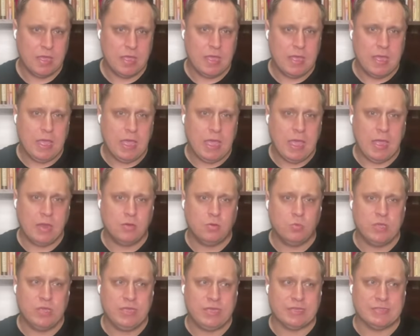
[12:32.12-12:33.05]
And
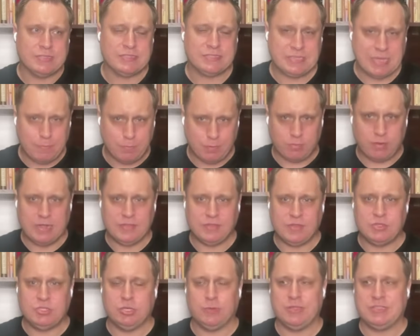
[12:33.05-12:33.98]
we can separate
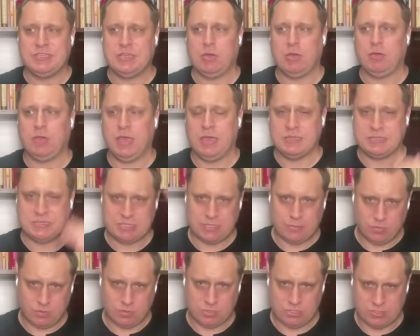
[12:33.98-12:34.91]
the two and say, okay,
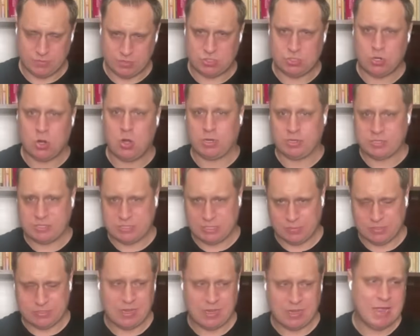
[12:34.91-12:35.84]
some's dark,
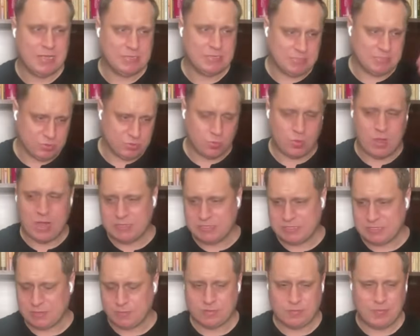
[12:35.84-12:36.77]
some's light, some's white,
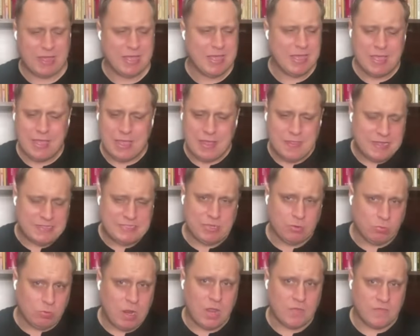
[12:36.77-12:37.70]
some's black. That's
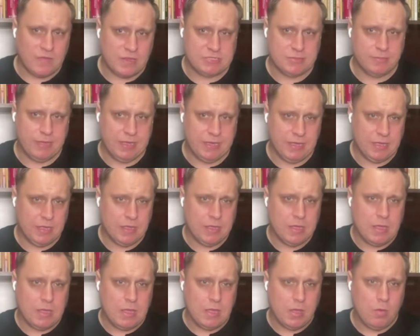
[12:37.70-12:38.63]
irrelevant to me.
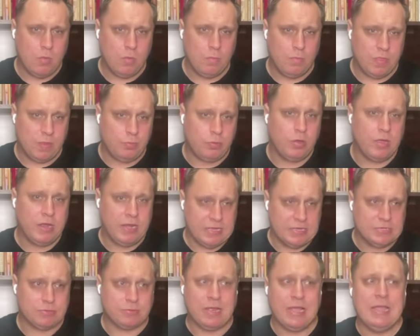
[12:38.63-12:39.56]
The point
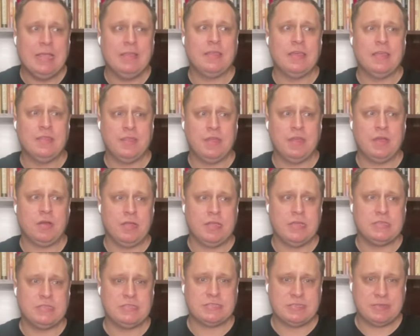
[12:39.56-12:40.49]
is, right, that there
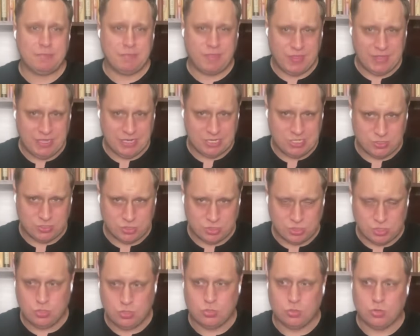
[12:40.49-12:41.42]
is something to
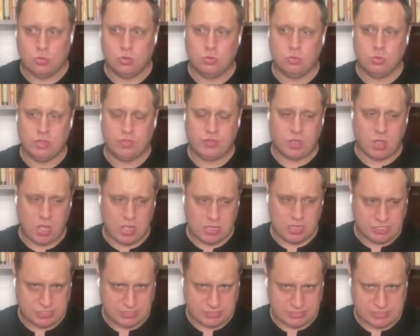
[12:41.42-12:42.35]
do with
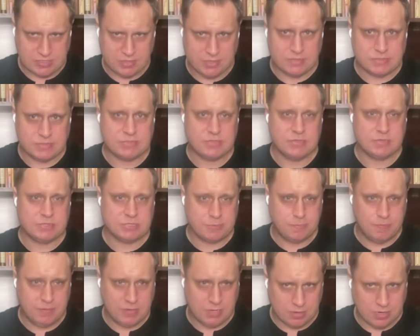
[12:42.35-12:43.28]
consciousness, the
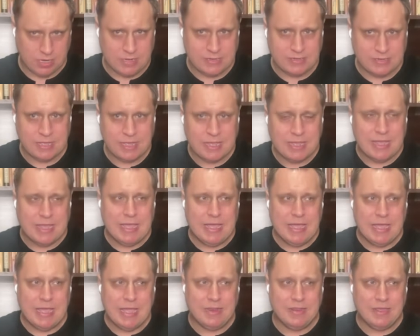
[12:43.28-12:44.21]
spirit.
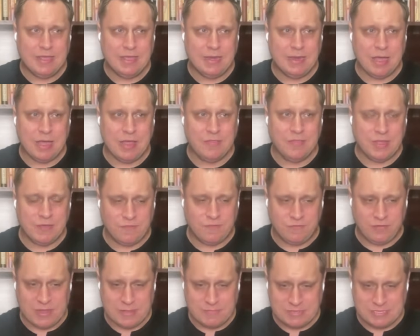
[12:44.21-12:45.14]
And then on the
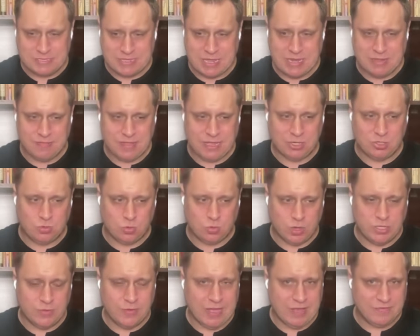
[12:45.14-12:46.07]
flip side of that
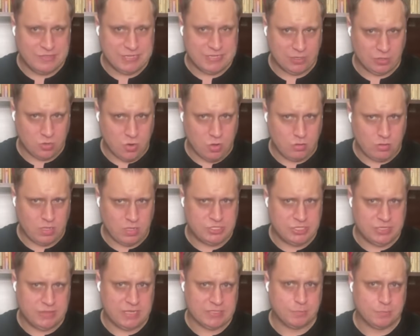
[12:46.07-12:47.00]
coin, you have
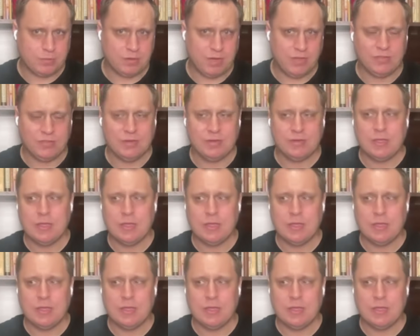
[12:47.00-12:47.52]
technology that's present.